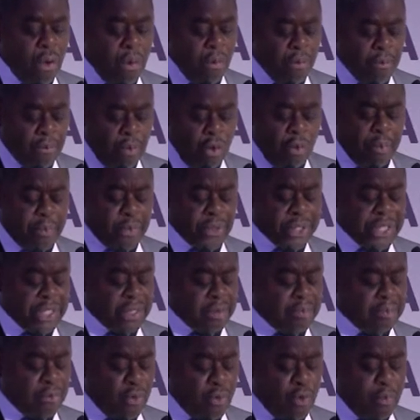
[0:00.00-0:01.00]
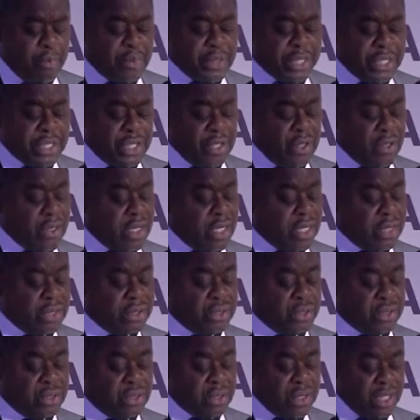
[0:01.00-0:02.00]
More, more peculiar
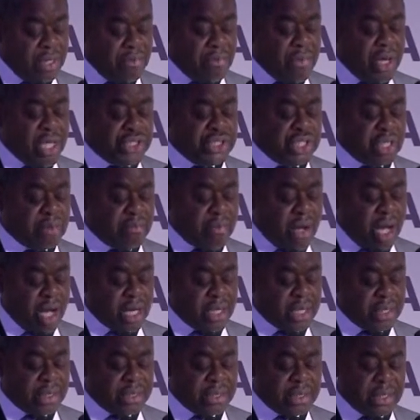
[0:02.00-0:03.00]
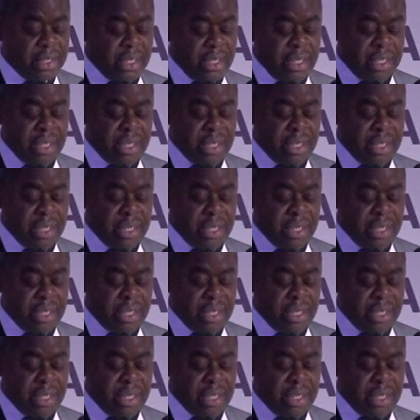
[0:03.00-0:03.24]
to emerging markets,